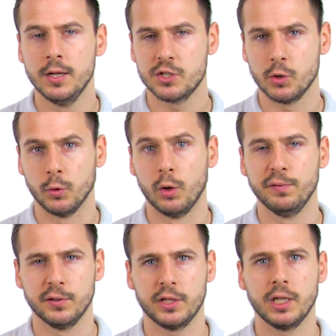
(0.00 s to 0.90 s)
so no
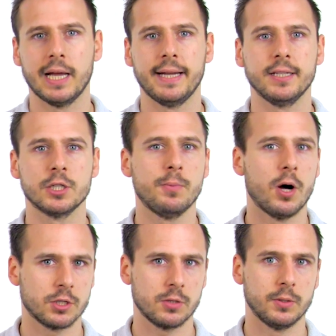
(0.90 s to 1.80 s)
further gliding is
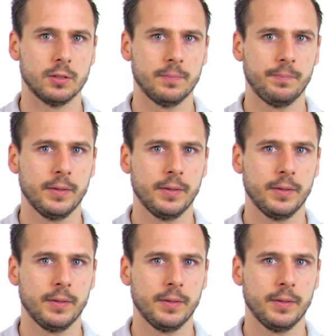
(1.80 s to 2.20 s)
possible.